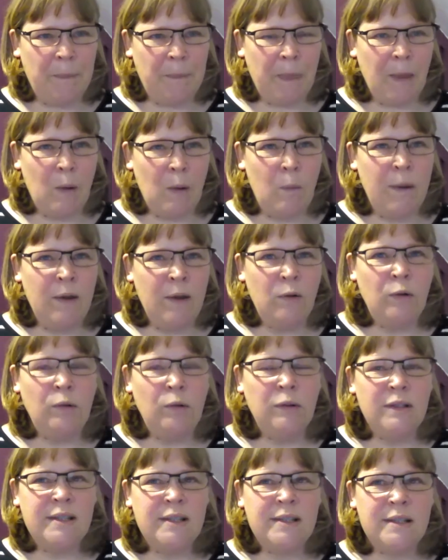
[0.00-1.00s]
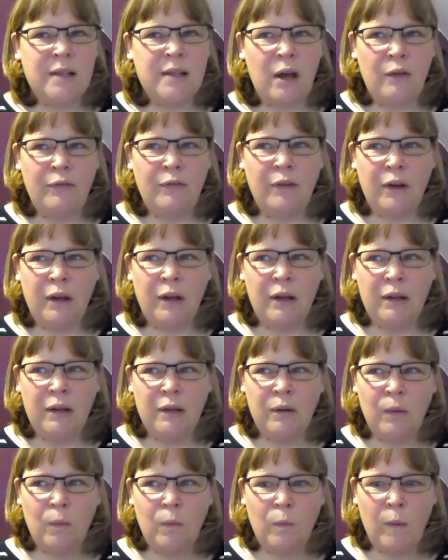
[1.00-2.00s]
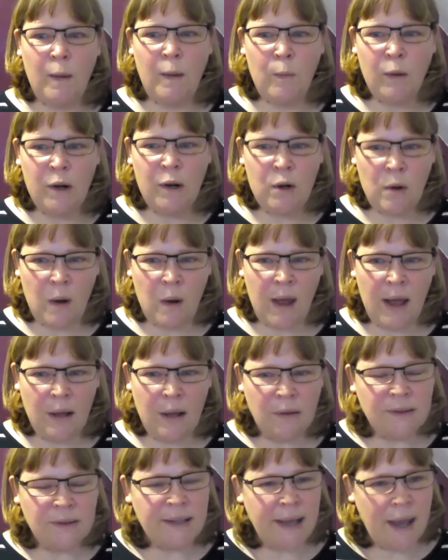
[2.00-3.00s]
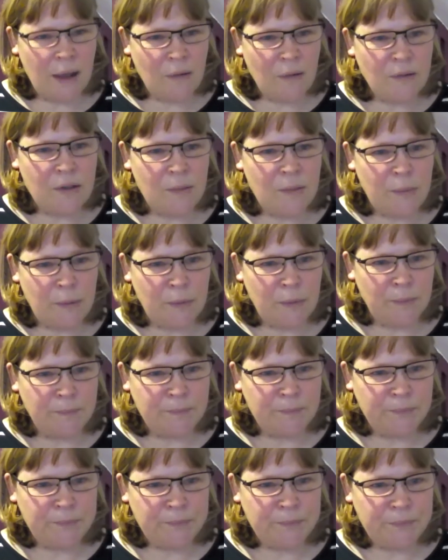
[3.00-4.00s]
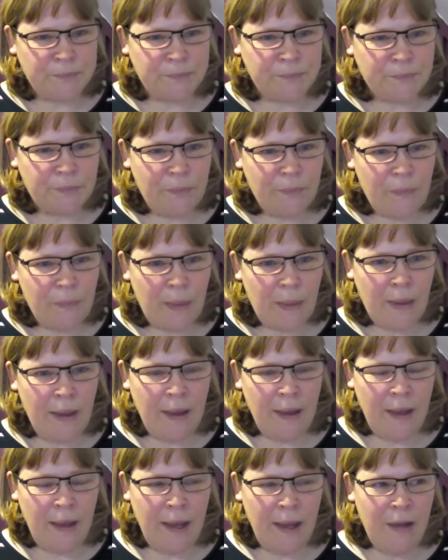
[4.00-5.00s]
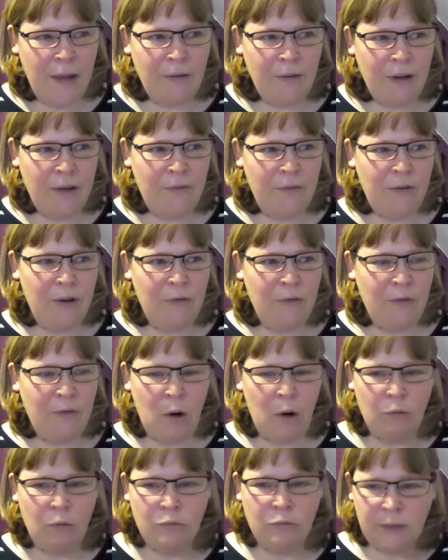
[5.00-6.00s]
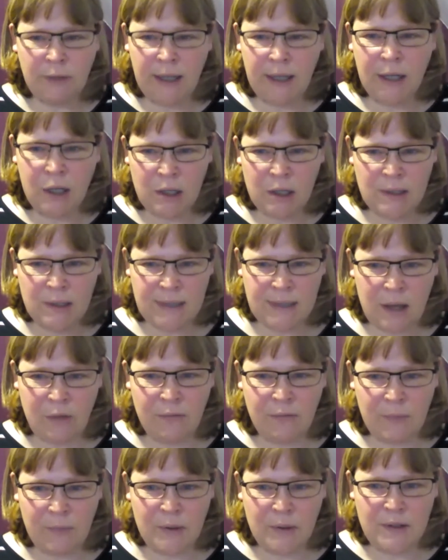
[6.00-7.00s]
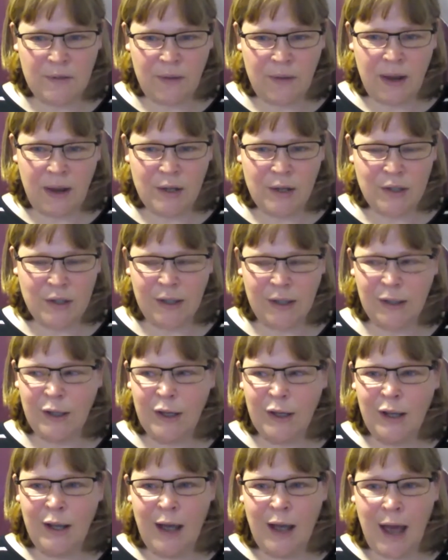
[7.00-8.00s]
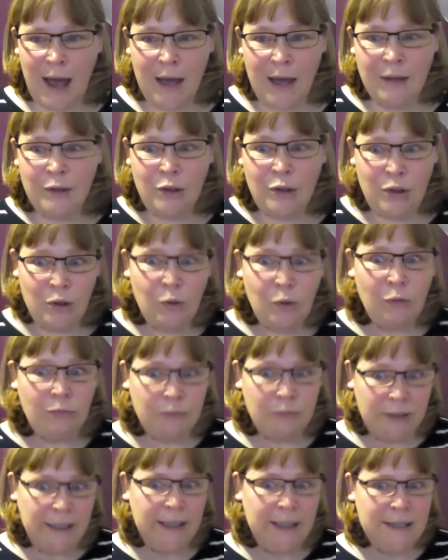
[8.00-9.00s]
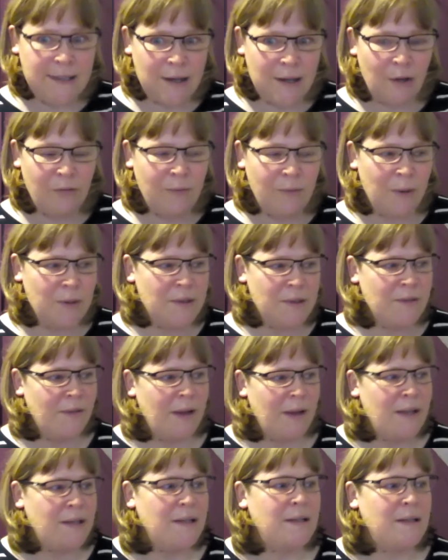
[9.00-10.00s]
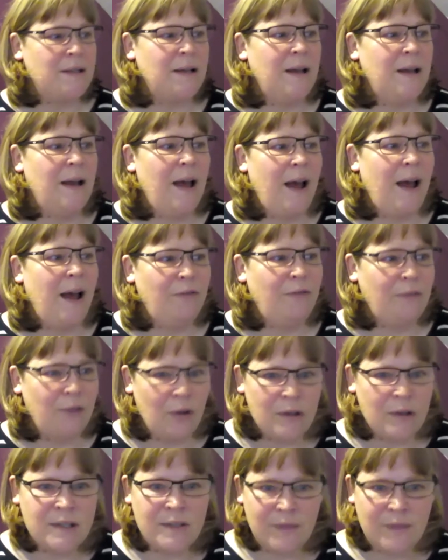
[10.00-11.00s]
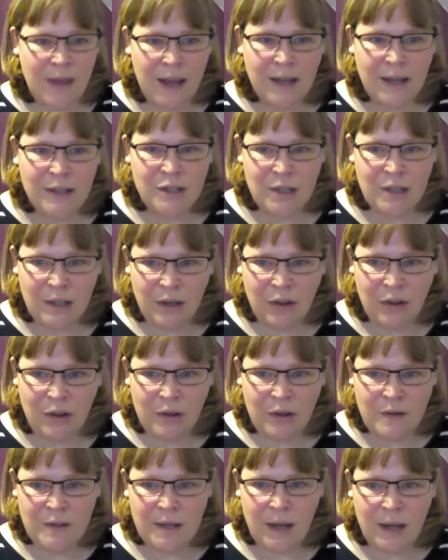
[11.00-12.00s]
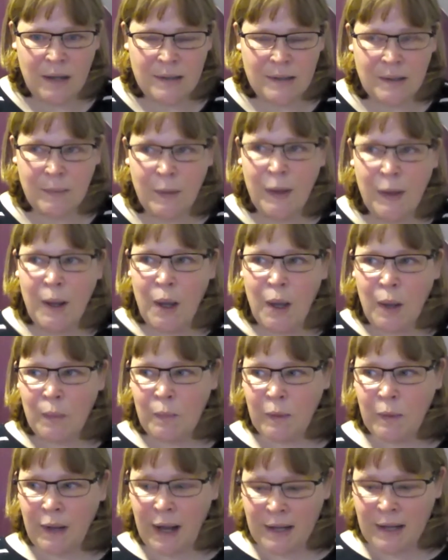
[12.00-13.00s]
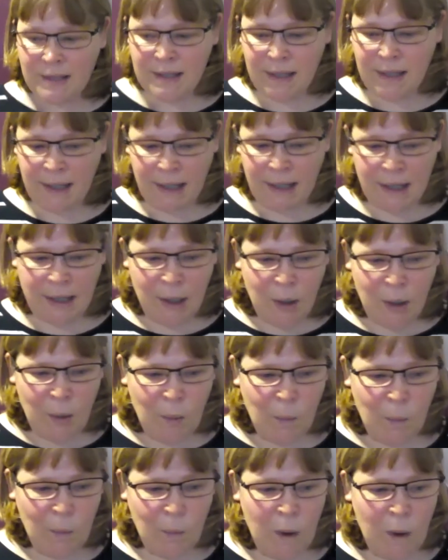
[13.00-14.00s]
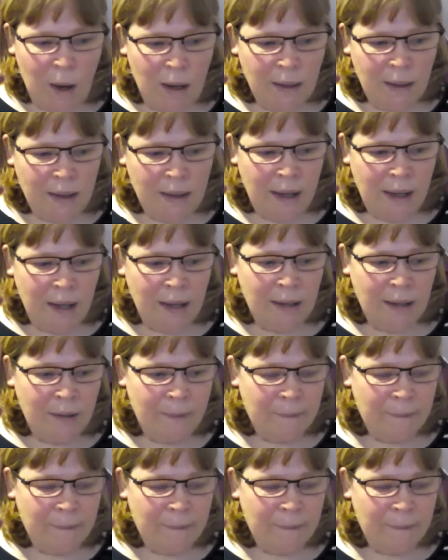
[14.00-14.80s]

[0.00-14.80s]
we all suffer when we're not held accountable. That's true. Even if you've yeah. got really good self motivation and you're really self motivated, have lots of energy and enthusiasm, but actually, working